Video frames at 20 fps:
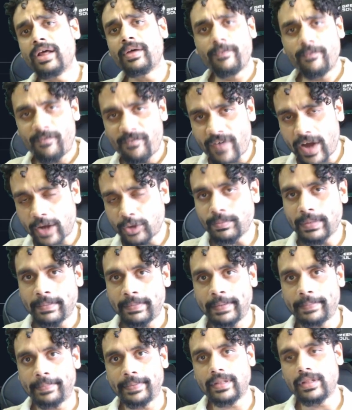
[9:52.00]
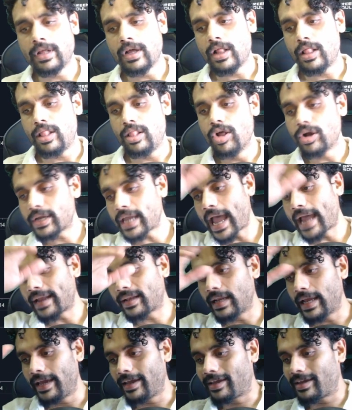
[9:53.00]
far too many people look at,
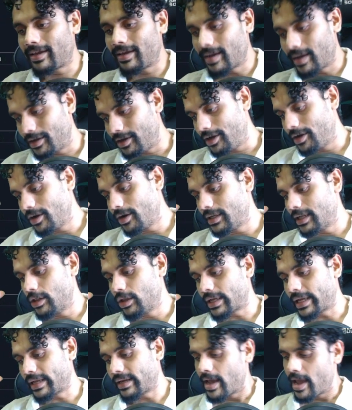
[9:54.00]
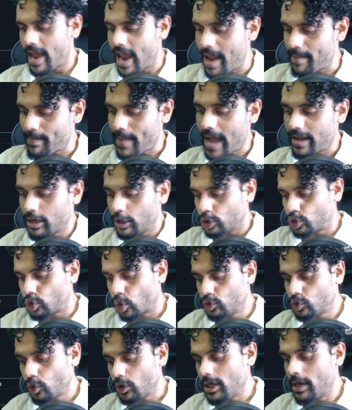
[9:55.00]
like, they look at, hey man, so
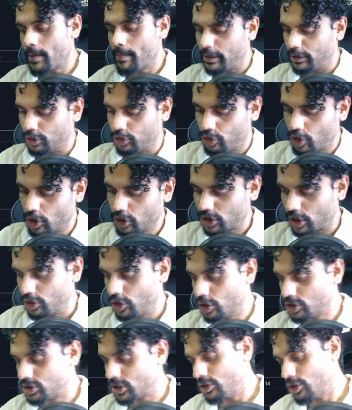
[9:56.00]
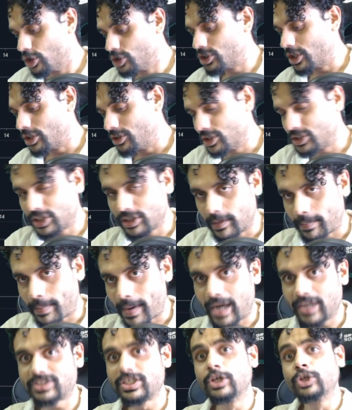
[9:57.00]
and so email did this and this and this and this in the
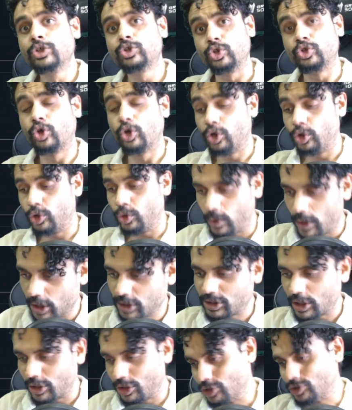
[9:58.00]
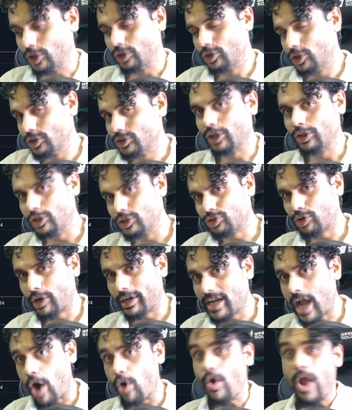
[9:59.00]
past, so it's going to do this and this and this and this
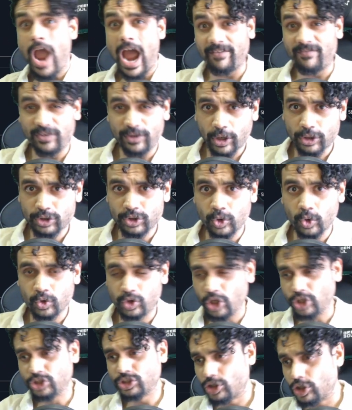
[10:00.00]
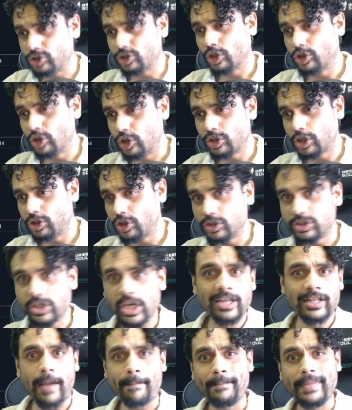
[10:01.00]
right now, and if it doesn't do this and this and this and this,
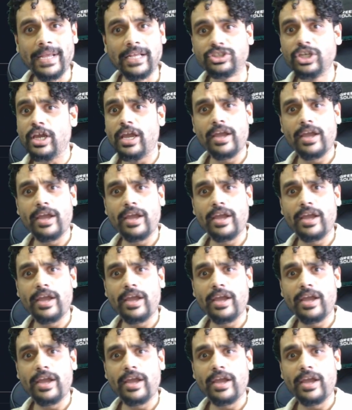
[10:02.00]
that means